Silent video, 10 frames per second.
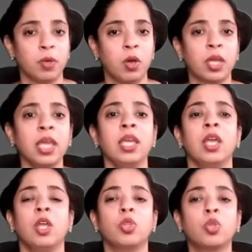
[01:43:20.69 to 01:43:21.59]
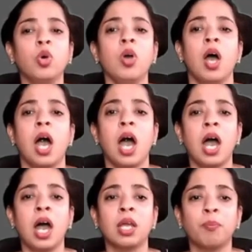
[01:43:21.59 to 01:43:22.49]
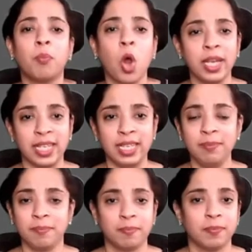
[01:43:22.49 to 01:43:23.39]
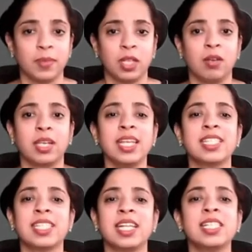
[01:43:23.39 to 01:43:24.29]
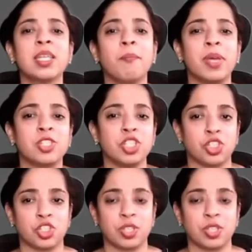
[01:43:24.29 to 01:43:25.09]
okay, so our body okay sends a message